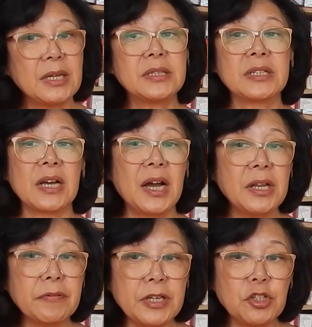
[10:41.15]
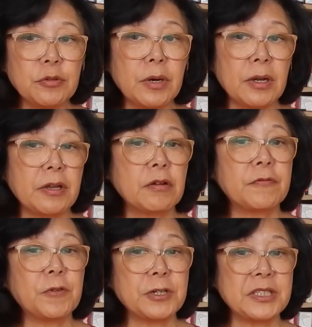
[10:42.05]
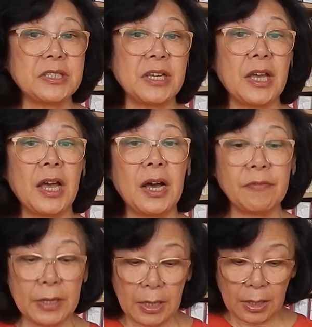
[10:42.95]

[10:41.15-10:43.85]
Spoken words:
the kind of intermolecular forces they have,